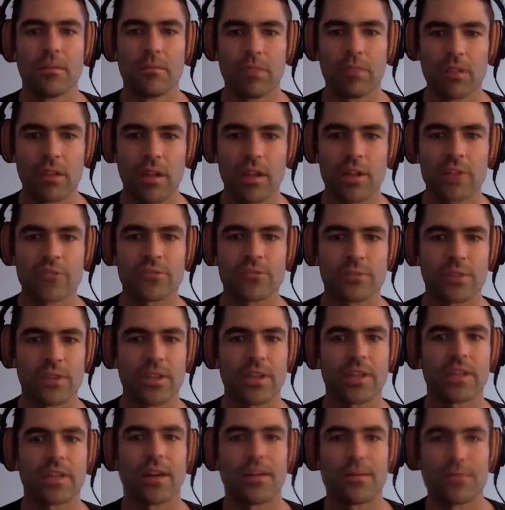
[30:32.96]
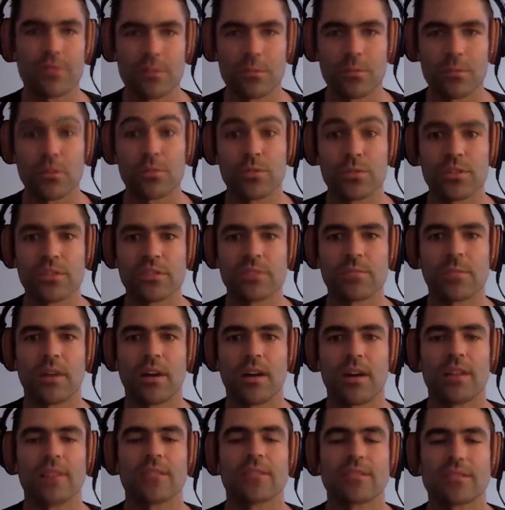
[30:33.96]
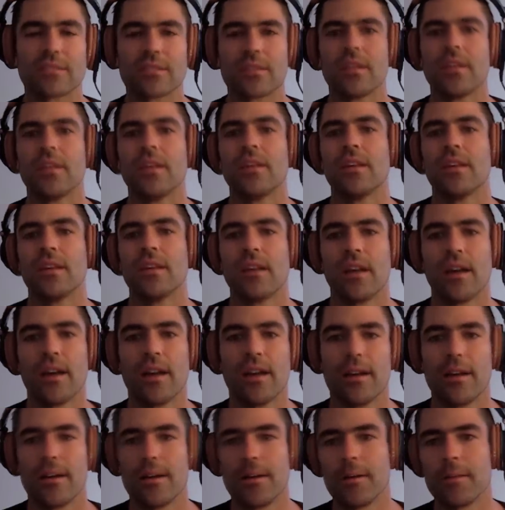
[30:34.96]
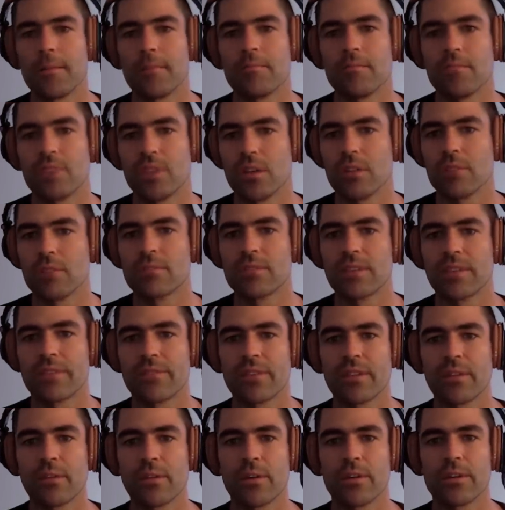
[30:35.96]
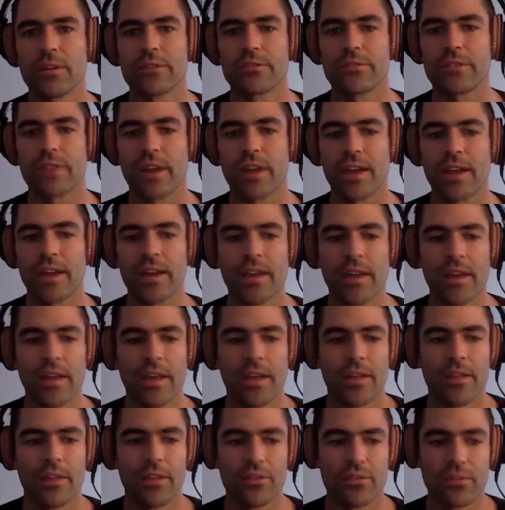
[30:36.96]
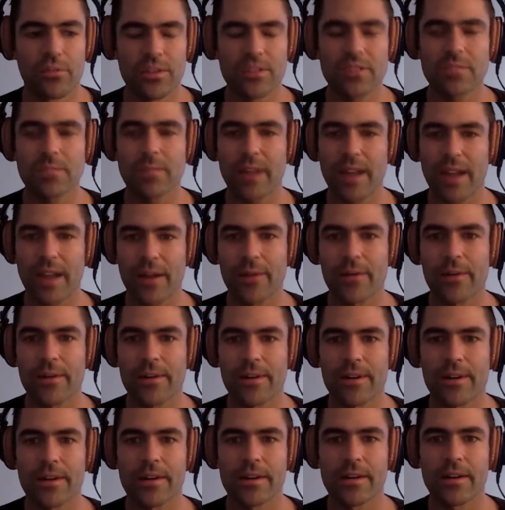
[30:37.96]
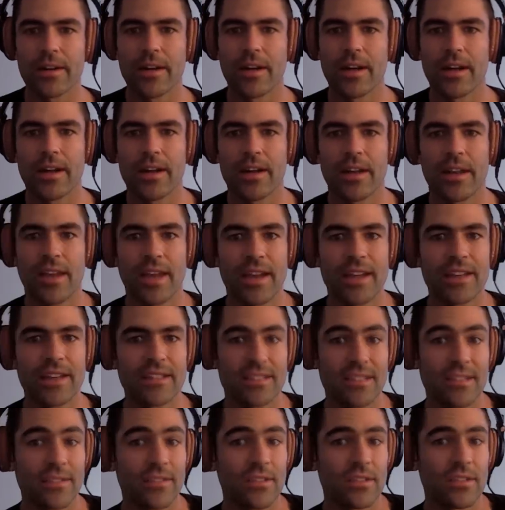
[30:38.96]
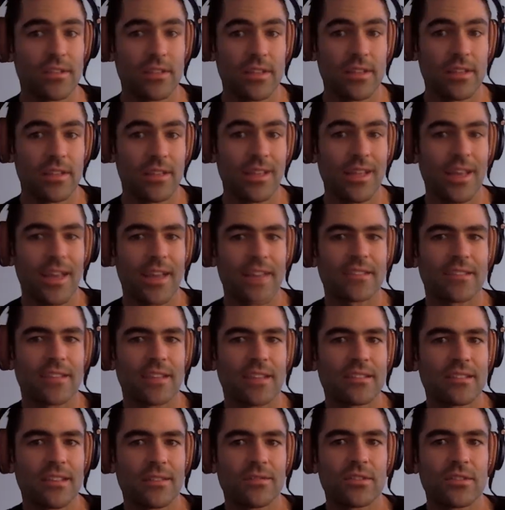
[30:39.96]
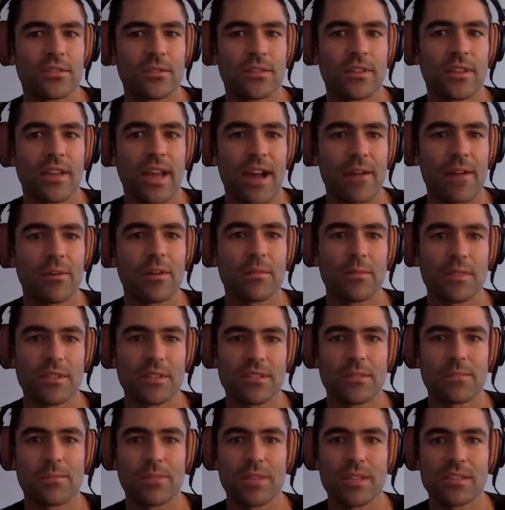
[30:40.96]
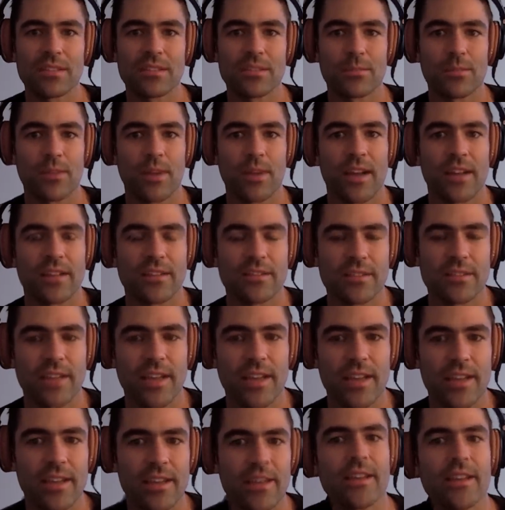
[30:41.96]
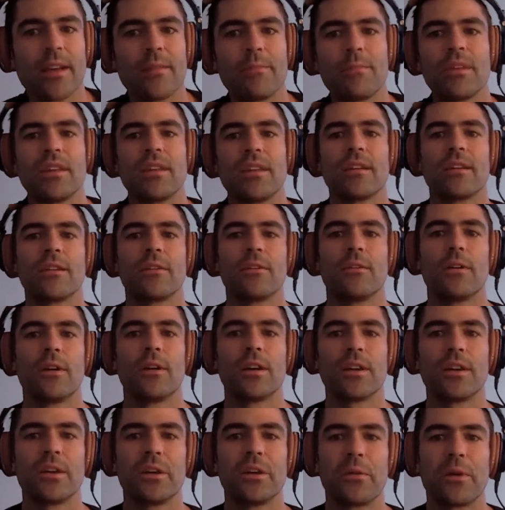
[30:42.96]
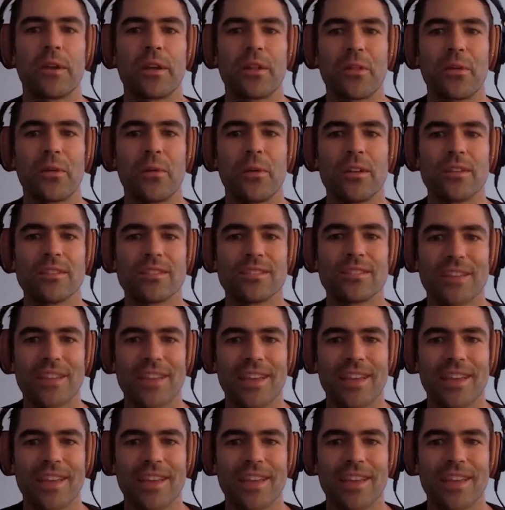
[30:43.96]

plush, really comfortable response. Definitely one to try. The Twist Power 97, the X97 Tour, that one was a big surprise. So that ended up being one of the ones that